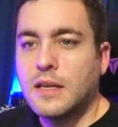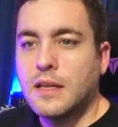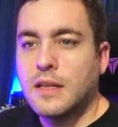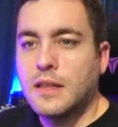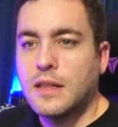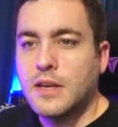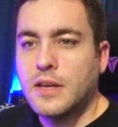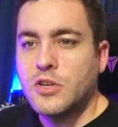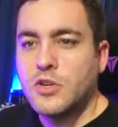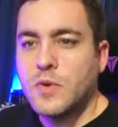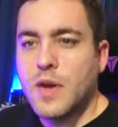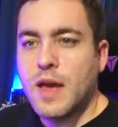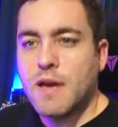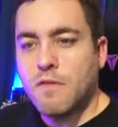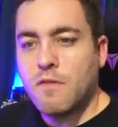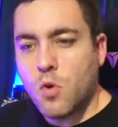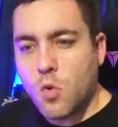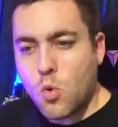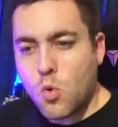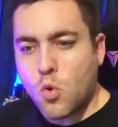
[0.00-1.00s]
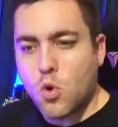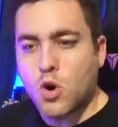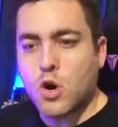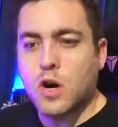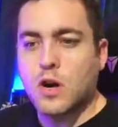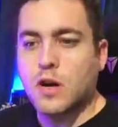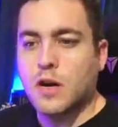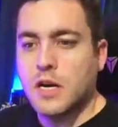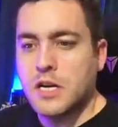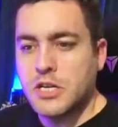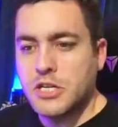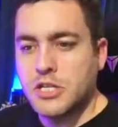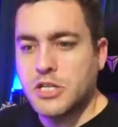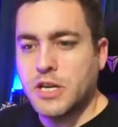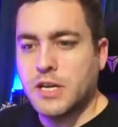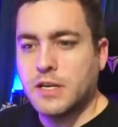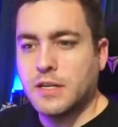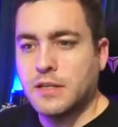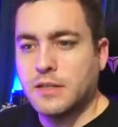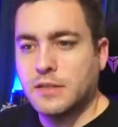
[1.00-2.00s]
they do have or
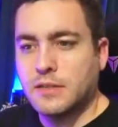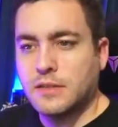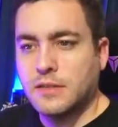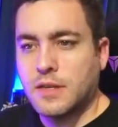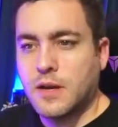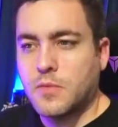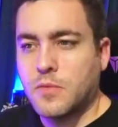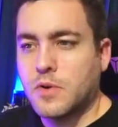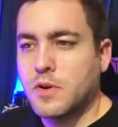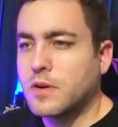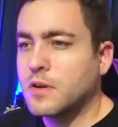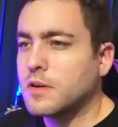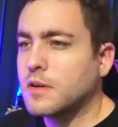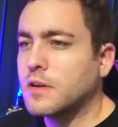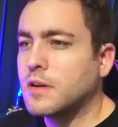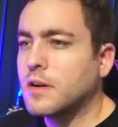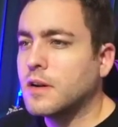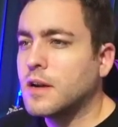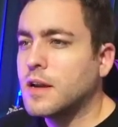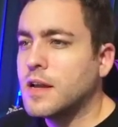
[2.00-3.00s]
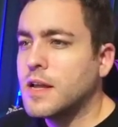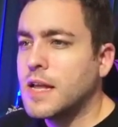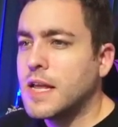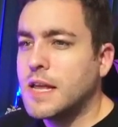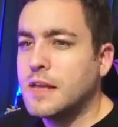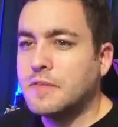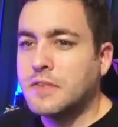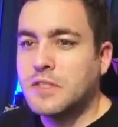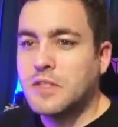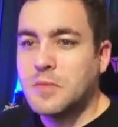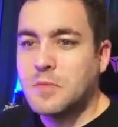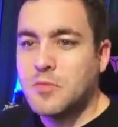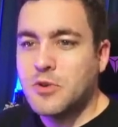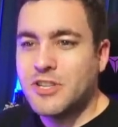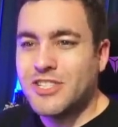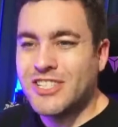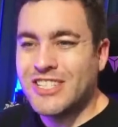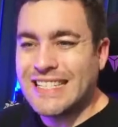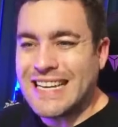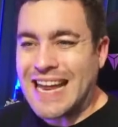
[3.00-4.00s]
Jeddah. I wonder if someone
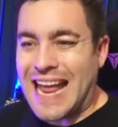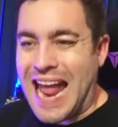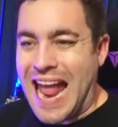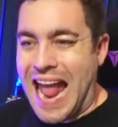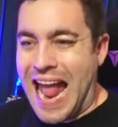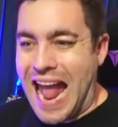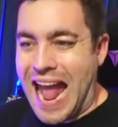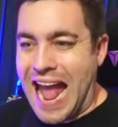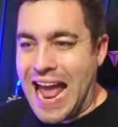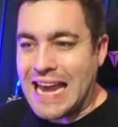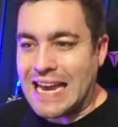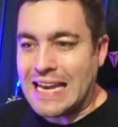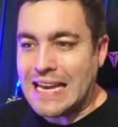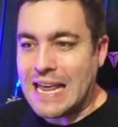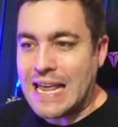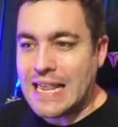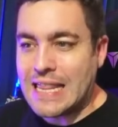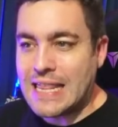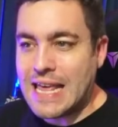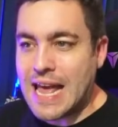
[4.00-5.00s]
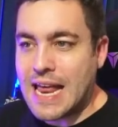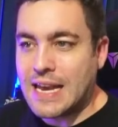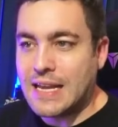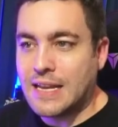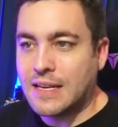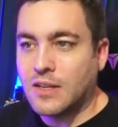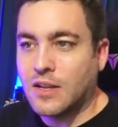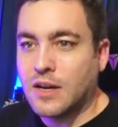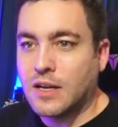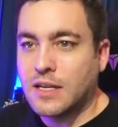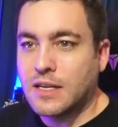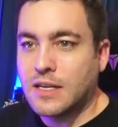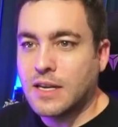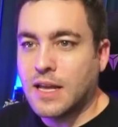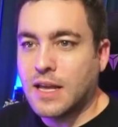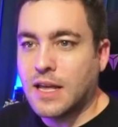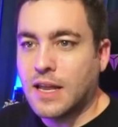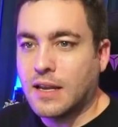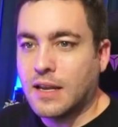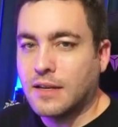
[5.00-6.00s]
just added that in, log in
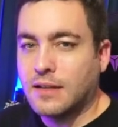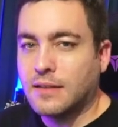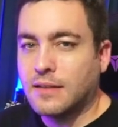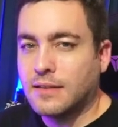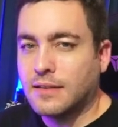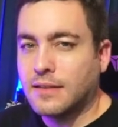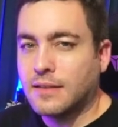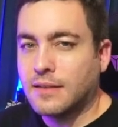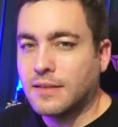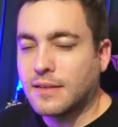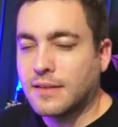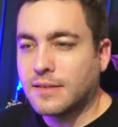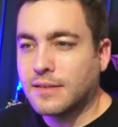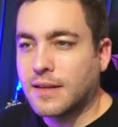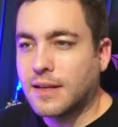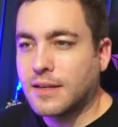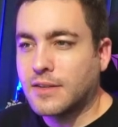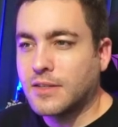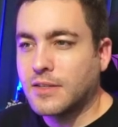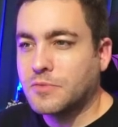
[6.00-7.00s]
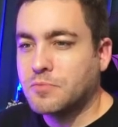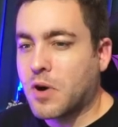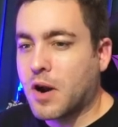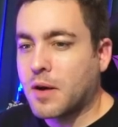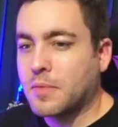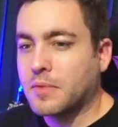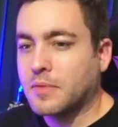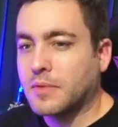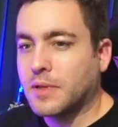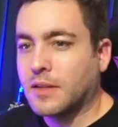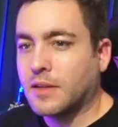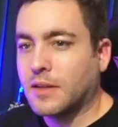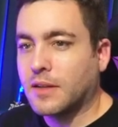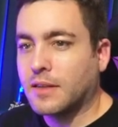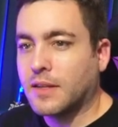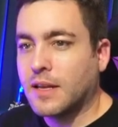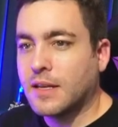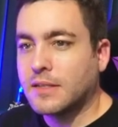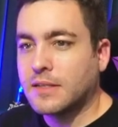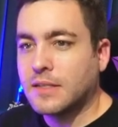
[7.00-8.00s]
to edit. Uh, I, I could probably click
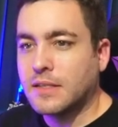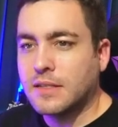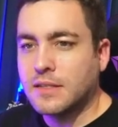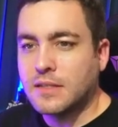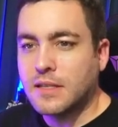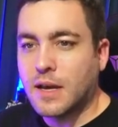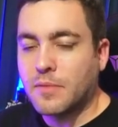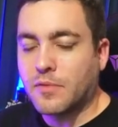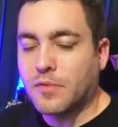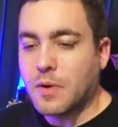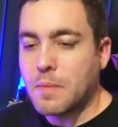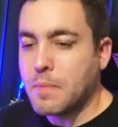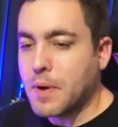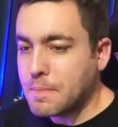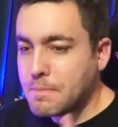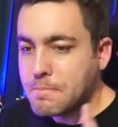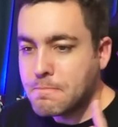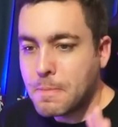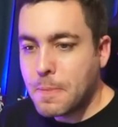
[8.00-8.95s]
that and see the time frame. But